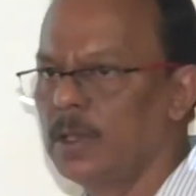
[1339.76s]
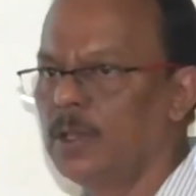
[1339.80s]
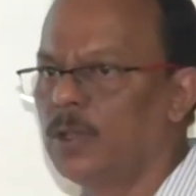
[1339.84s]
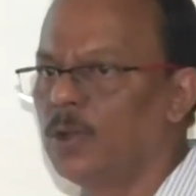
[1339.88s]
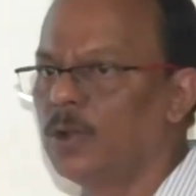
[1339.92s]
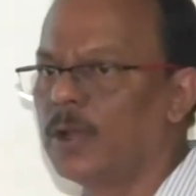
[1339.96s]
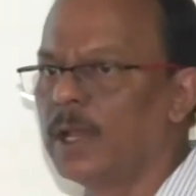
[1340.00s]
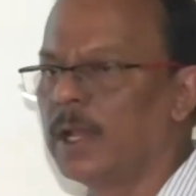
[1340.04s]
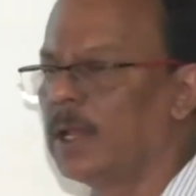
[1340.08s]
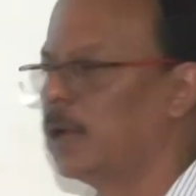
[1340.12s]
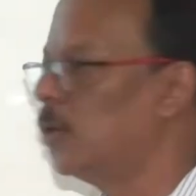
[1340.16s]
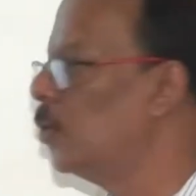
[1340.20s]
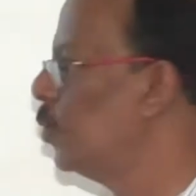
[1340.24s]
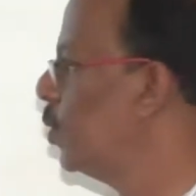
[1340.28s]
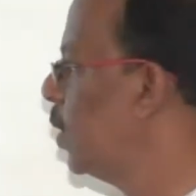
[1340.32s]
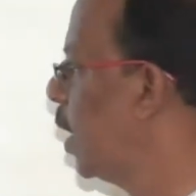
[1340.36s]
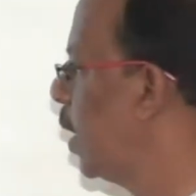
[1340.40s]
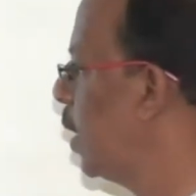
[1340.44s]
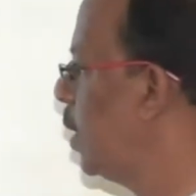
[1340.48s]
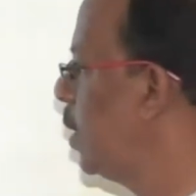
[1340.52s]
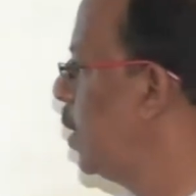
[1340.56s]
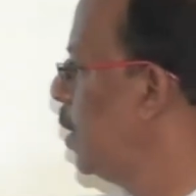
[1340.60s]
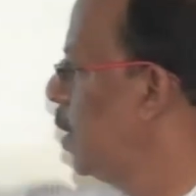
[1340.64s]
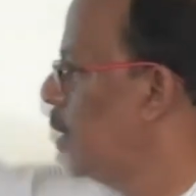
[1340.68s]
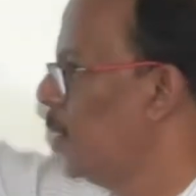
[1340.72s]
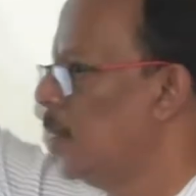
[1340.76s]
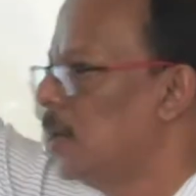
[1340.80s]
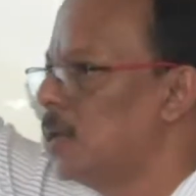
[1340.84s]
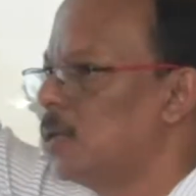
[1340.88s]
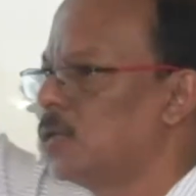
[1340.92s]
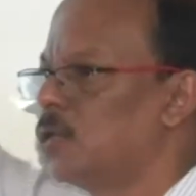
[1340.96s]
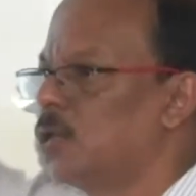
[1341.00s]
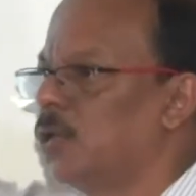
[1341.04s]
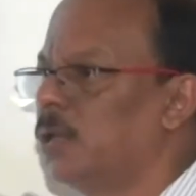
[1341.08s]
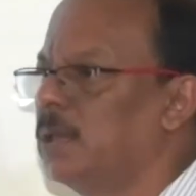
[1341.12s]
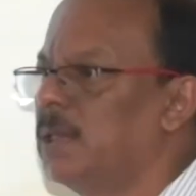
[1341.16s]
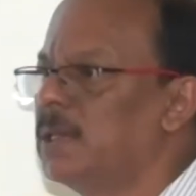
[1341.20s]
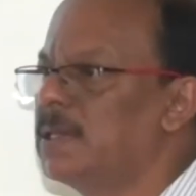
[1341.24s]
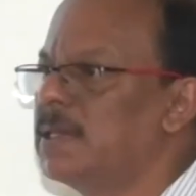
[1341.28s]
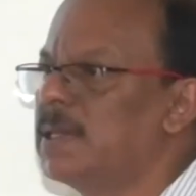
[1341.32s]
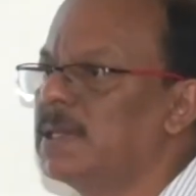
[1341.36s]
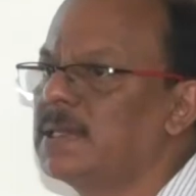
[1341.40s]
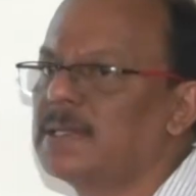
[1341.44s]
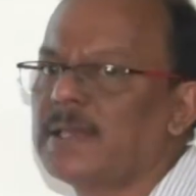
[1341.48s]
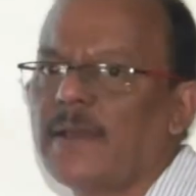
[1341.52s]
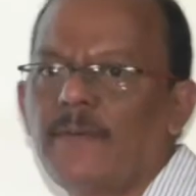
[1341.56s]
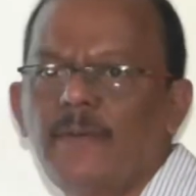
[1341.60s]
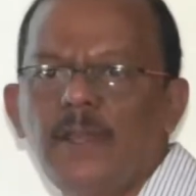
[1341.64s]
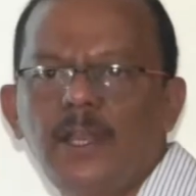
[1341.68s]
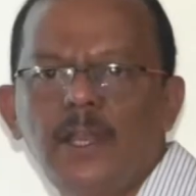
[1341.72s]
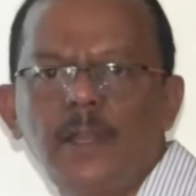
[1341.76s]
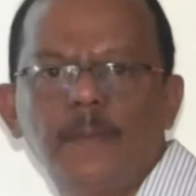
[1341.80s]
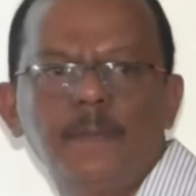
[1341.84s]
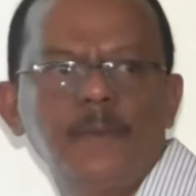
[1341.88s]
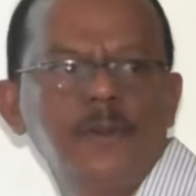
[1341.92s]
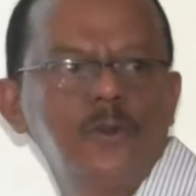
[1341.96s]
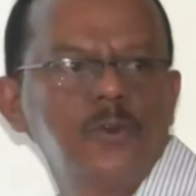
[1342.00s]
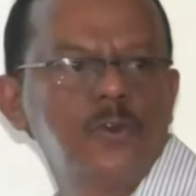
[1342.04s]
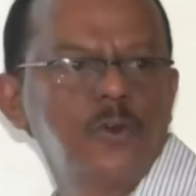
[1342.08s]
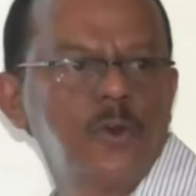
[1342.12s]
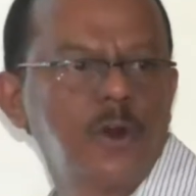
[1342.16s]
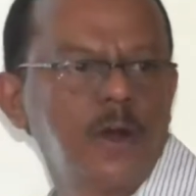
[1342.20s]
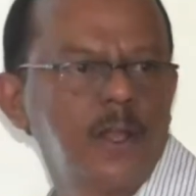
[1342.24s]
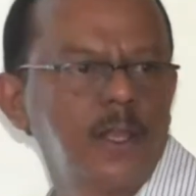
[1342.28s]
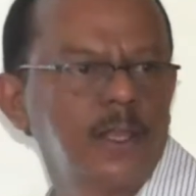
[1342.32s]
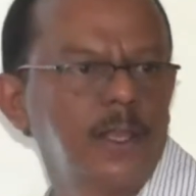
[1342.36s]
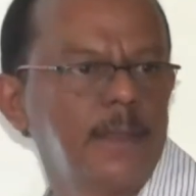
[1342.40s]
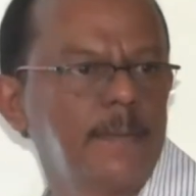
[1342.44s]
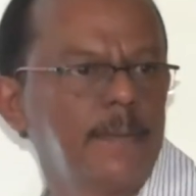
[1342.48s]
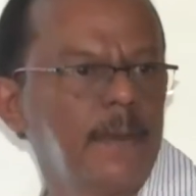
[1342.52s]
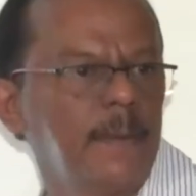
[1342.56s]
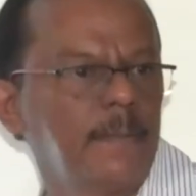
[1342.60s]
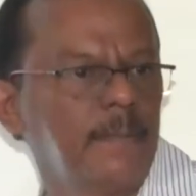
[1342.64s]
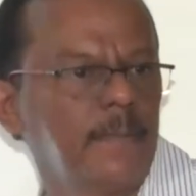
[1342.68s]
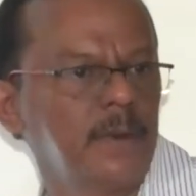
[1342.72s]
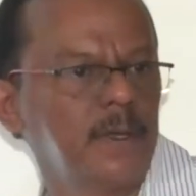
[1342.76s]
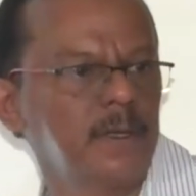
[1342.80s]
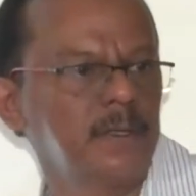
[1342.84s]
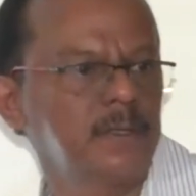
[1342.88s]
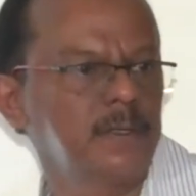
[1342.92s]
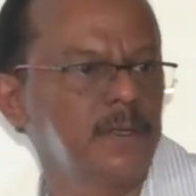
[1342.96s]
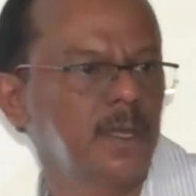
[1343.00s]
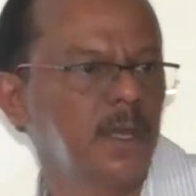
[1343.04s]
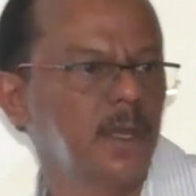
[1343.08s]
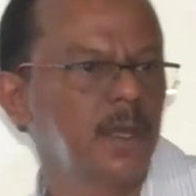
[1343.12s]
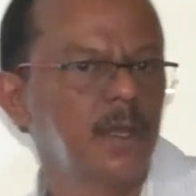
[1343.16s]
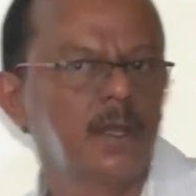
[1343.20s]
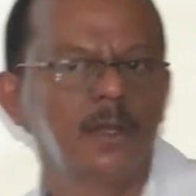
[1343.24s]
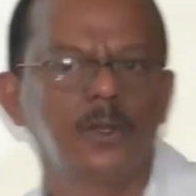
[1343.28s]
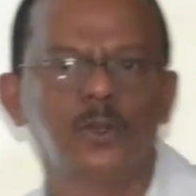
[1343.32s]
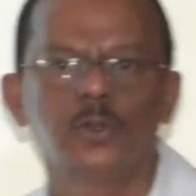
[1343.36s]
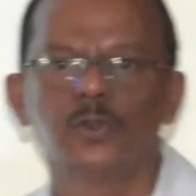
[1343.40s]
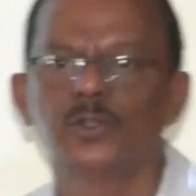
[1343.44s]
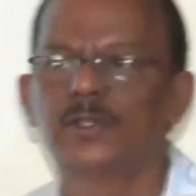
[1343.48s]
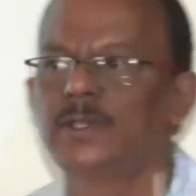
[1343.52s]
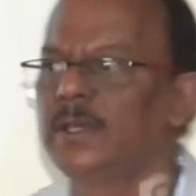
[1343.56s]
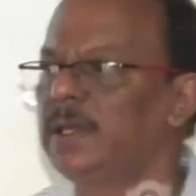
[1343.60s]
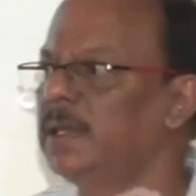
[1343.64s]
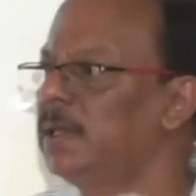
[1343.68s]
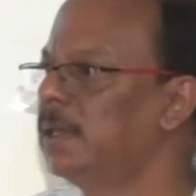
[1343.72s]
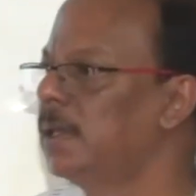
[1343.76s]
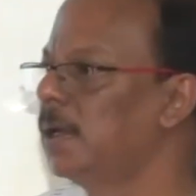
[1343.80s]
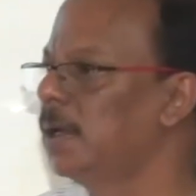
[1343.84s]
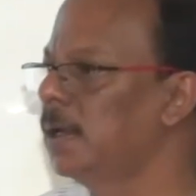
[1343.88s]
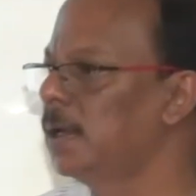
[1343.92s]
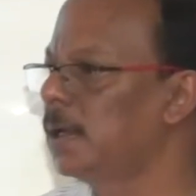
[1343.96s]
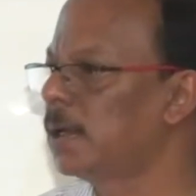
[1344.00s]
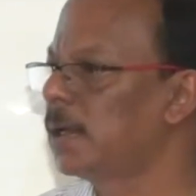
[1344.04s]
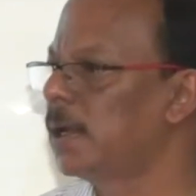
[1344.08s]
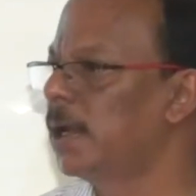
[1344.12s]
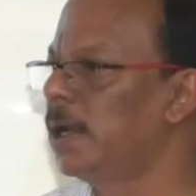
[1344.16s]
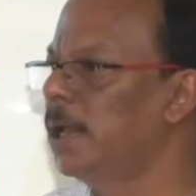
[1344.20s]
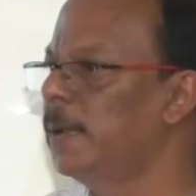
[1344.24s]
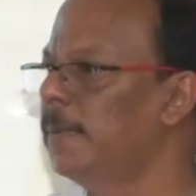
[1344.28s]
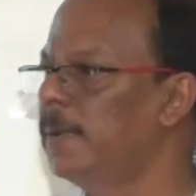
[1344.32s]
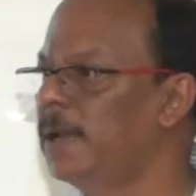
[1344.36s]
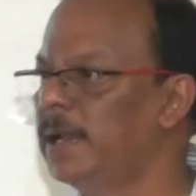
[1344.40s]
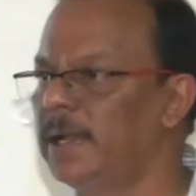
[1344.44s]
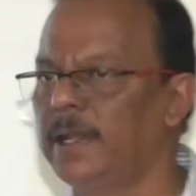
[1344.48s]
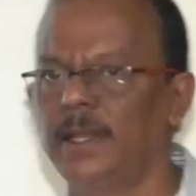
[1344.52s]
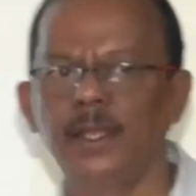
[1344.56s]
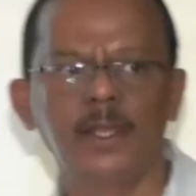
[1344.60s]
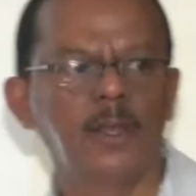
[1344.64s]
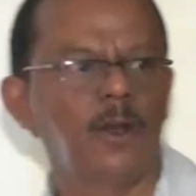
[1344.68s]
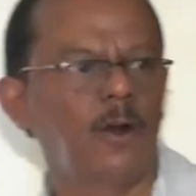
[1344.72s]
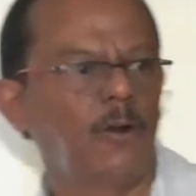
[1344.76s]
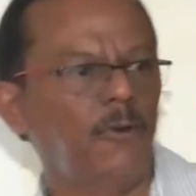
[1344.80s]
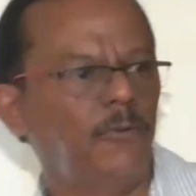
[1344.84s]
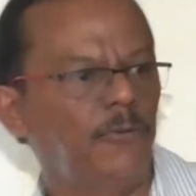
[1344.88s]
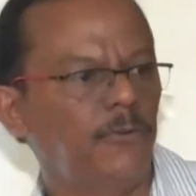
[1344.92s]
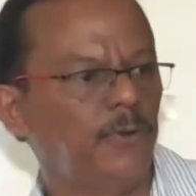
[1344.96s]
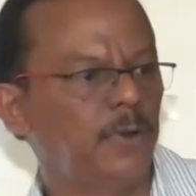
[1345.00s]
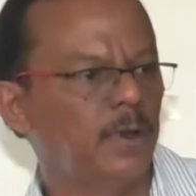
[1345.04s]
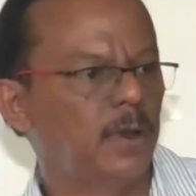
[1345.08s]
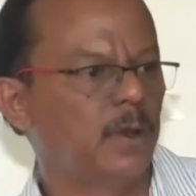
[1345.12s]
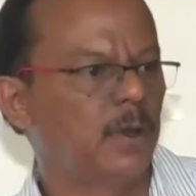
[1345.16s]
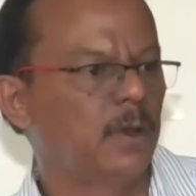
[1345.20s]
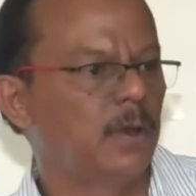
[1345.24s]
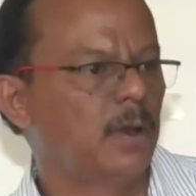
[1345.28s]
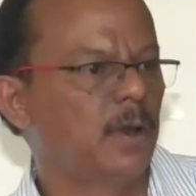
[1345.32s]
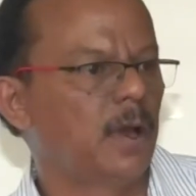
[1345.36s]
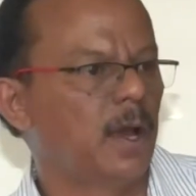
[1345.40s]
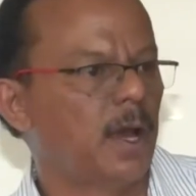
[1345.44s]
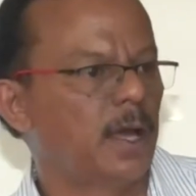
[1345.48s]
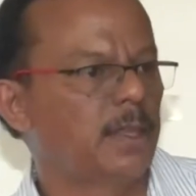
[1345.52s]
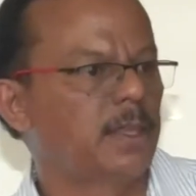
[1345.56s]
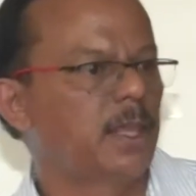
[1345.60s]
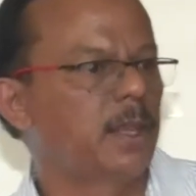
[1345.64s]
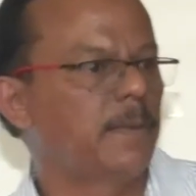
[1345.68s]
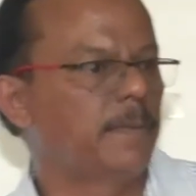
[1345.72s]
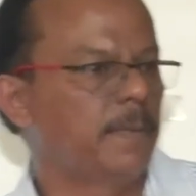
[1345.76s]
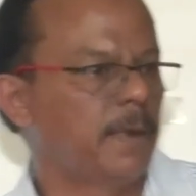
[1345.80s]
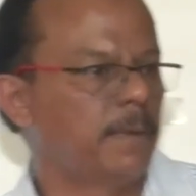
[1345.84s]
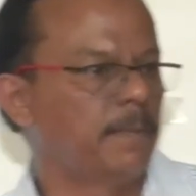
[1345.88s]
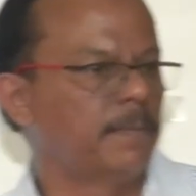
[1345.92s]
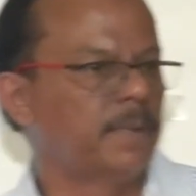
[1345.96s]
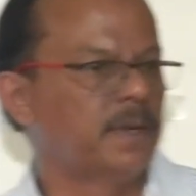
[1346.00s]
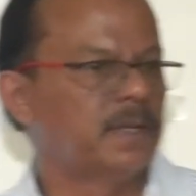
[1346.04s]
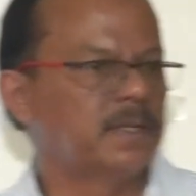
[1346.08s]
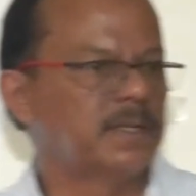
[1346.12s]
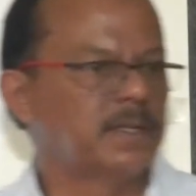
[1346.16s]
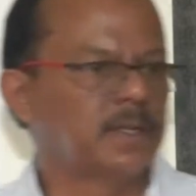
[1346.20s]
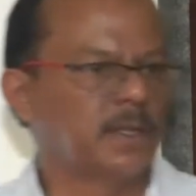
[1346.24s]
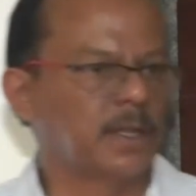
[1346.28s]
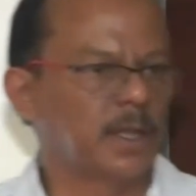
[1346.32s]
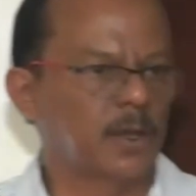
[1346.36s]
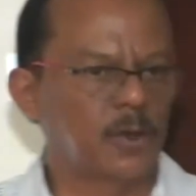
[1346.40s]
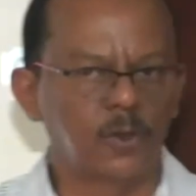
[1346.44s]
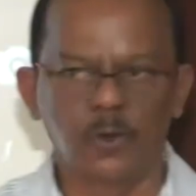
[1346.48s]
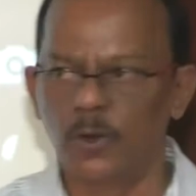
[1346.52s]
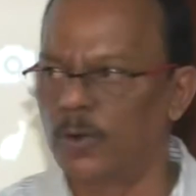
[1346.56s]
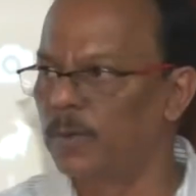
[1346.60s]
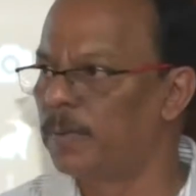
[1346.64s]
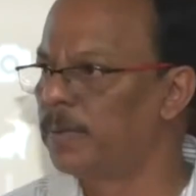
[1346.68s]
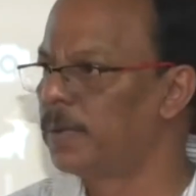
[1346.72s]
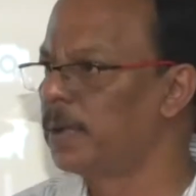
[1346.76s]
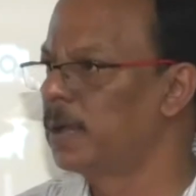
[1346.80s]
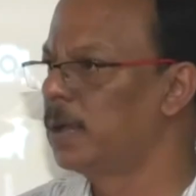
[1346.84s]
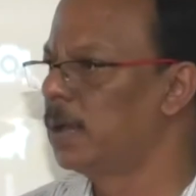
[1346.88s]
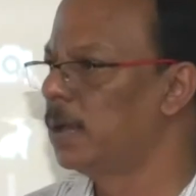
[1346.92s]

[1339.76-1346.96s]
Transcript: you can do that. So, this is available to all the members to see the credibility of other members in the group.